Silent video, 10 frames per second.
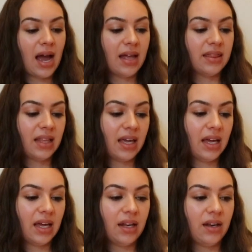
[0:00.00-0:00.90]
and
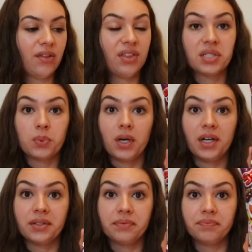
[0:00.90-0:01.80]
then this
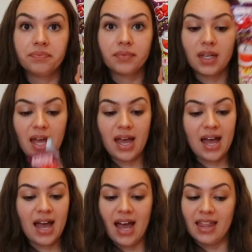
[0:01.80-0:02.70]
one,
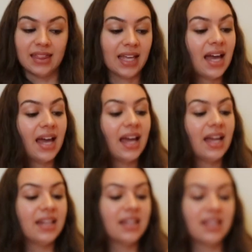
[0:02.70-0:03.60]
and
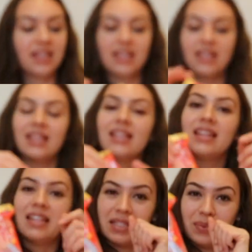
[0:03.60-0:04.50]
then
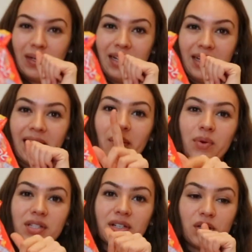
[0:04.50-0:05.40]
this one. I
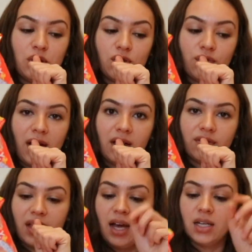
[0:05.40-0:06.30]
wasn't a huge fan
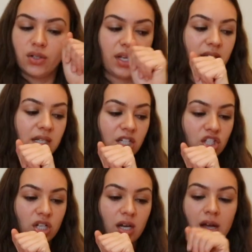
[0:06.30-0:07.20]
of that. I don't like the
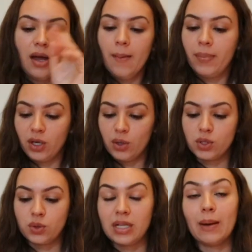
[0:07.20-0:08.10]
texture. But
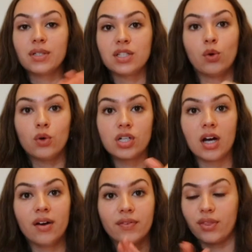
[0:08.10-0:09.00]
that was the order
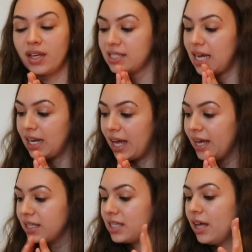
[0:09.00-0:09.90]
of the things that I
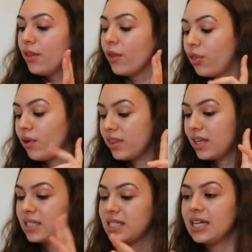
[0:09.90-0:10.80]
liked. The 3
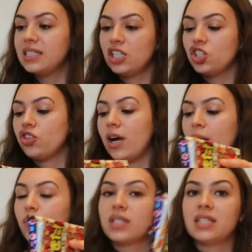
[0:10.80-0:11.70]
things that I didn't
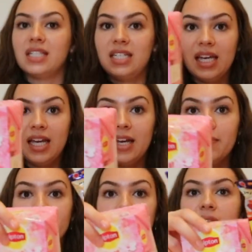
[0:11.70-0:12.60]
try was the
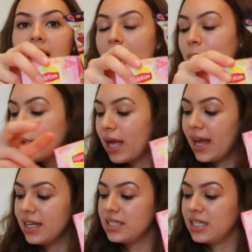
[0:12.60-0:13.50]
tea, the apple
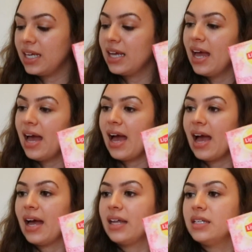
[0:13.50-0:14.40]
candy,
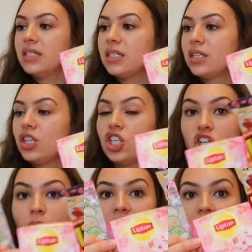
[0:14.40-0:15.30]
and the
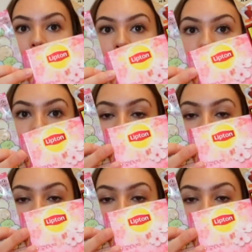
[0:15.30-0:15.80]
chewing gum.